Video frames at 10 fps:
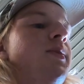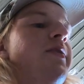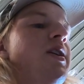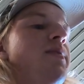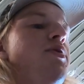
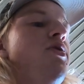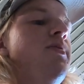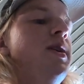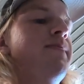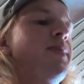if I can pull
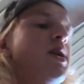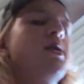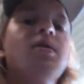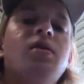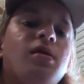them up,
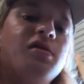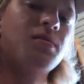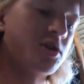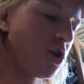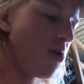
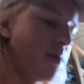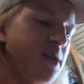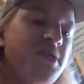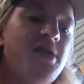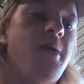some Sharpies.